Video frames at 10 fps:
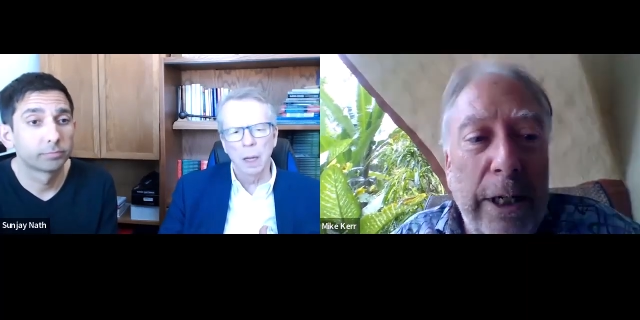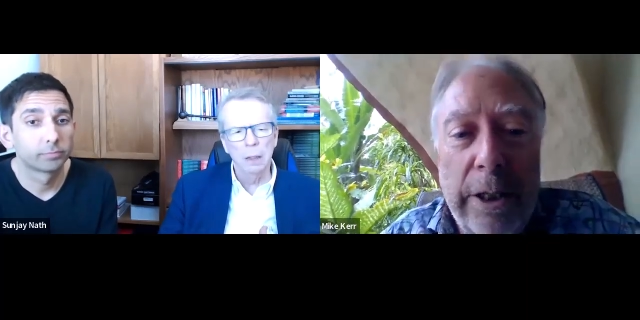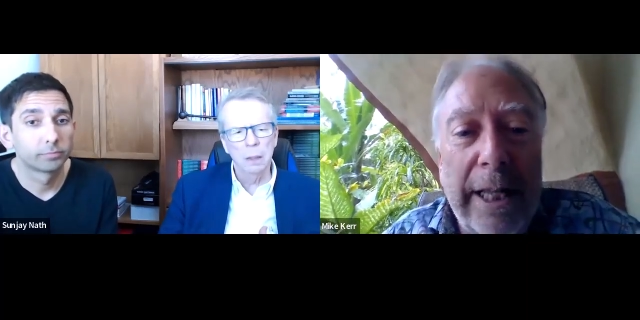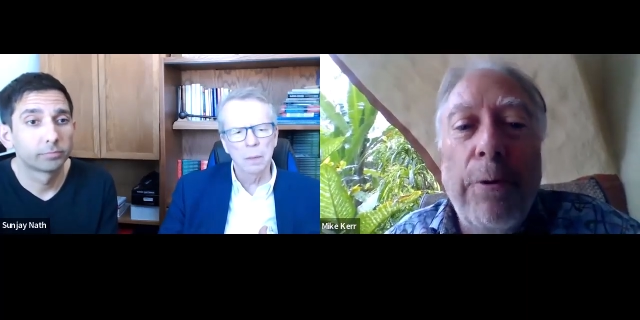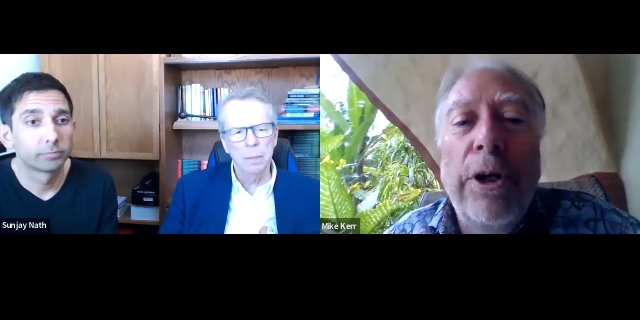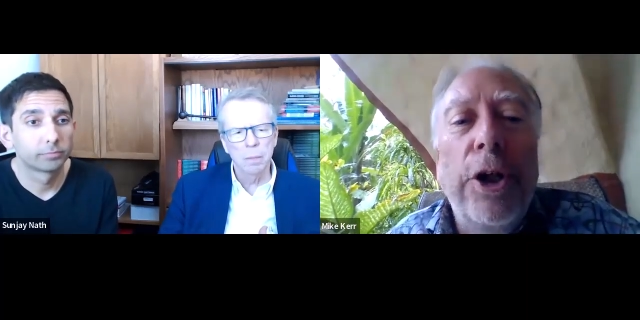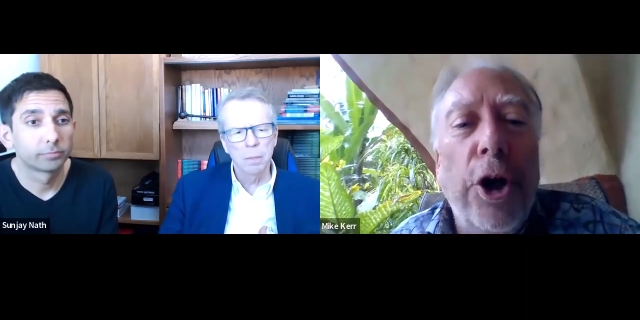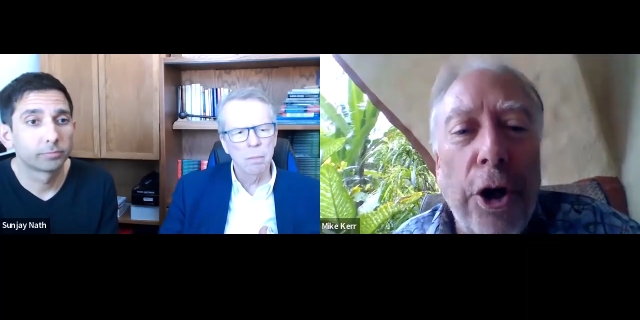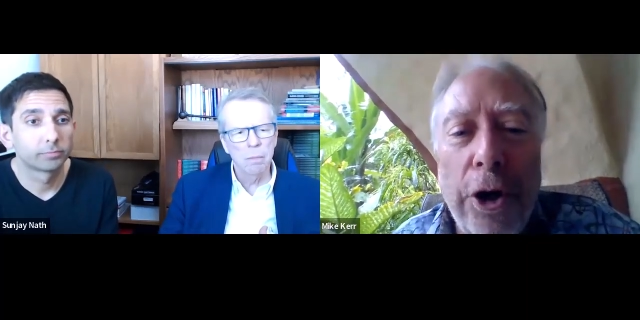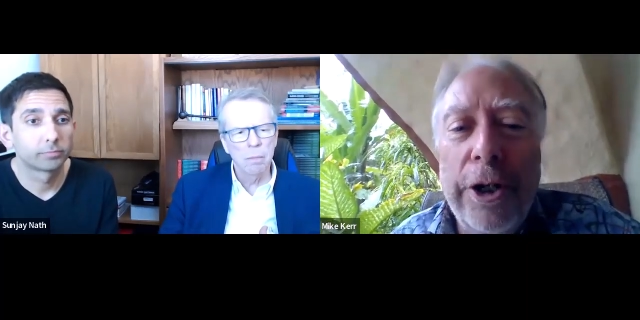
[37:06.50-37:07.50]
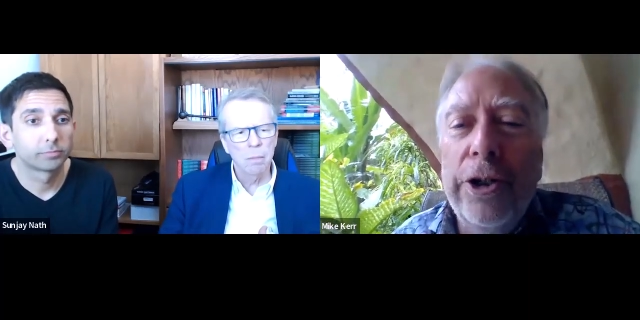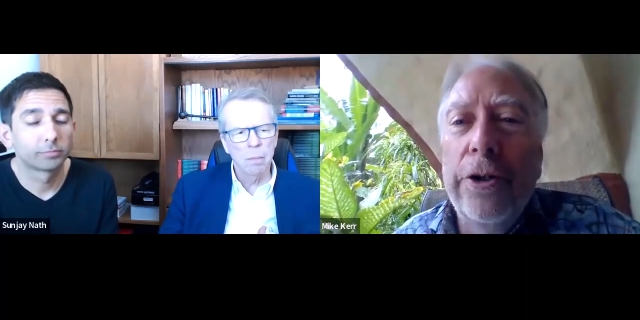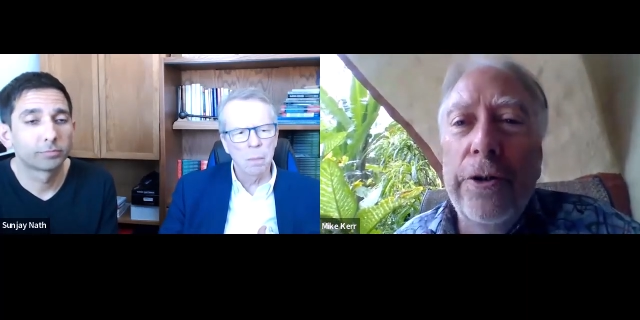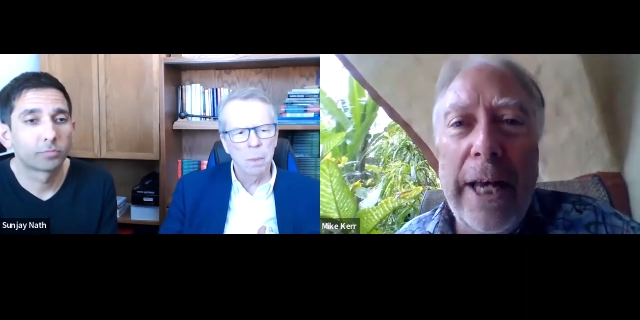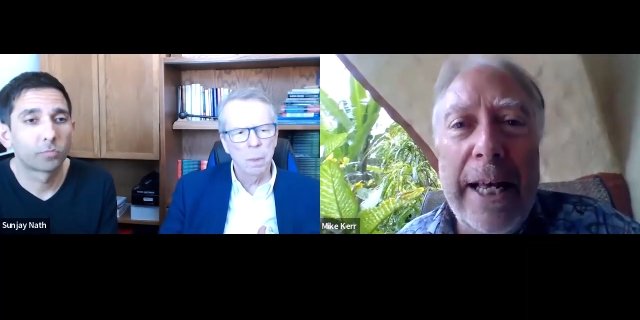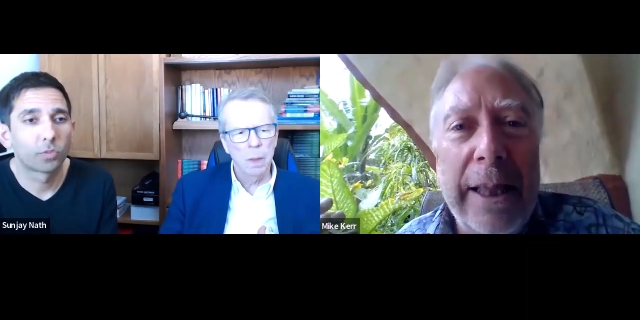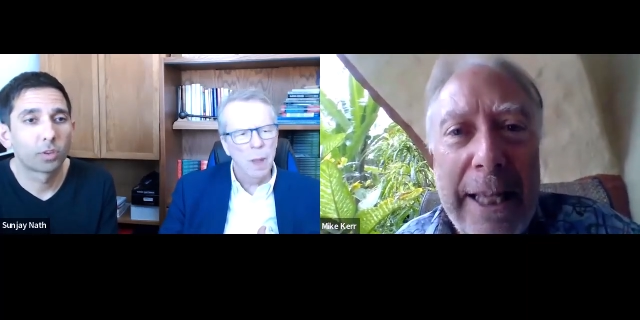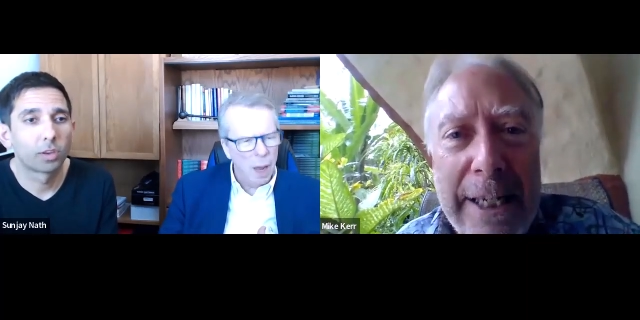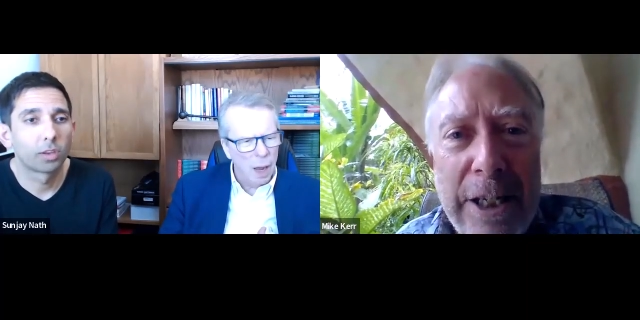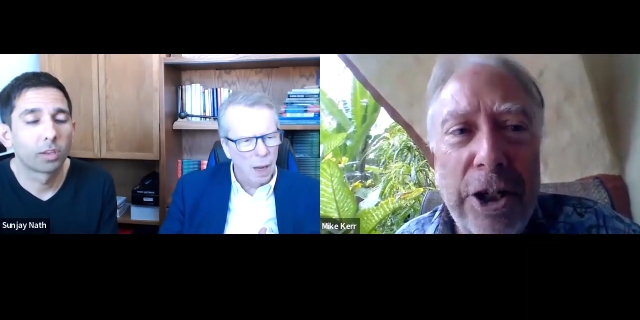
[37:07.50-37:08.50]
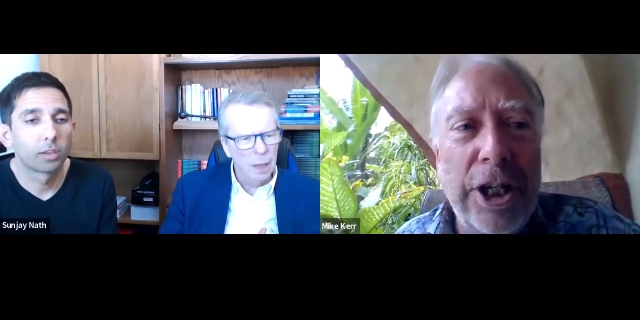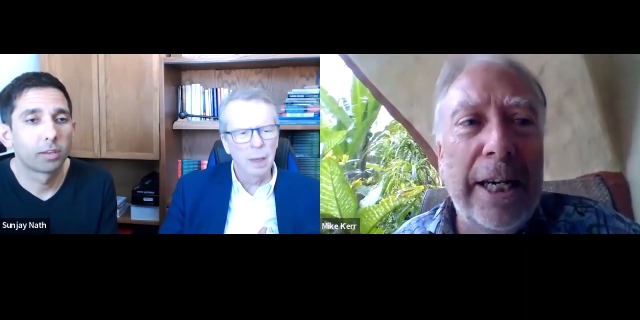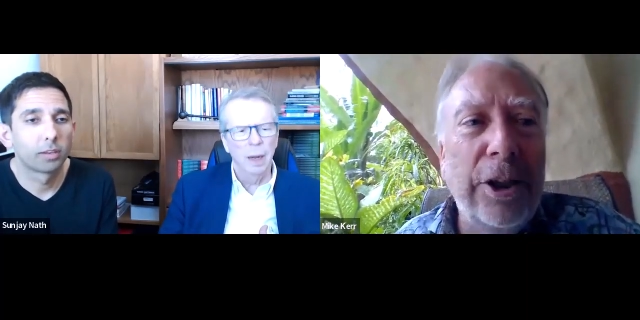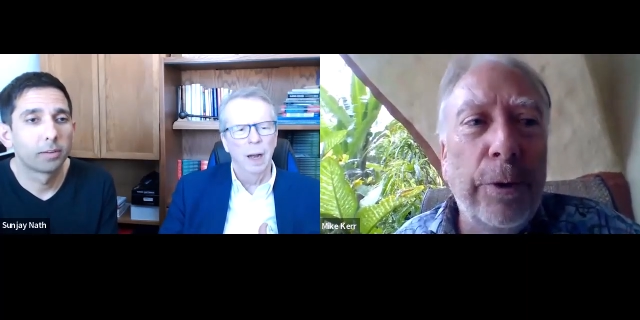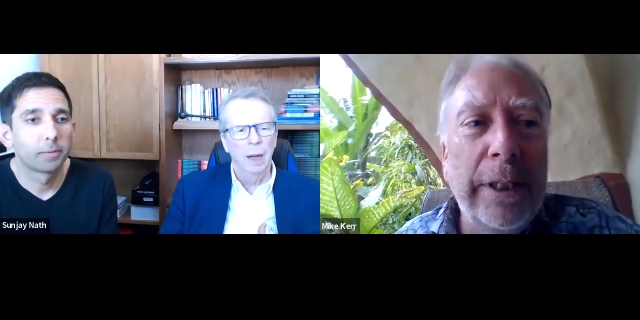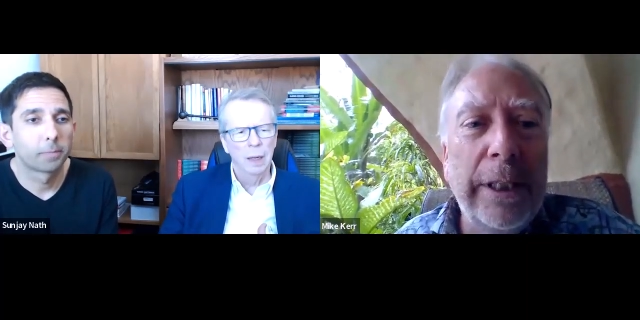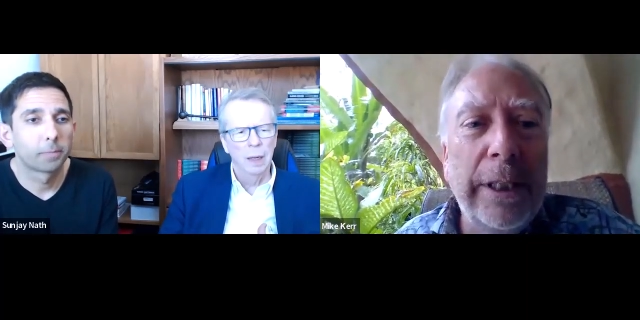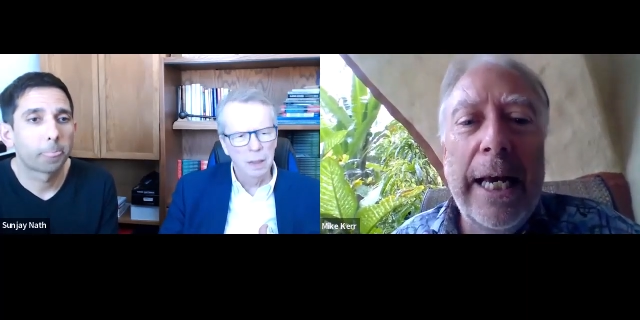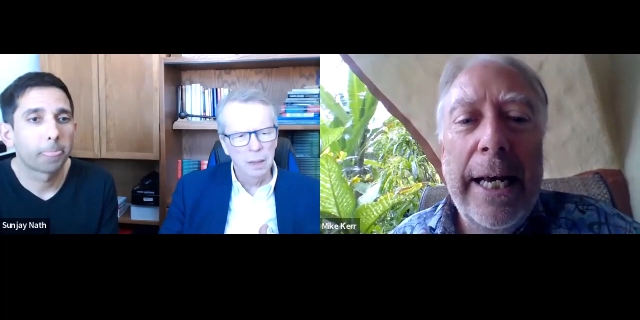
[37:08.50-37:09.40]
Speaker 1: just, they were encouragers. They listened genuinely.